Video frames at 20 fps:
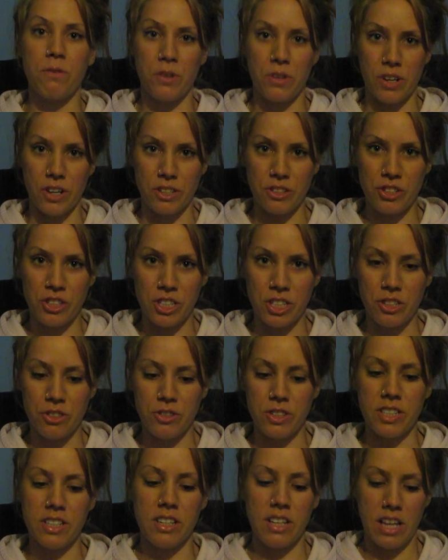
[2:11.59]
for our
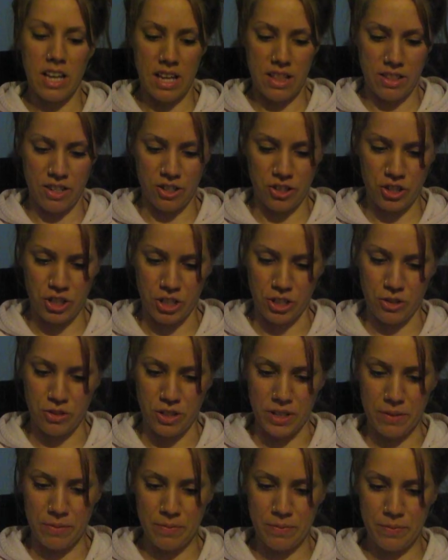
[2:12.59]
children and their children.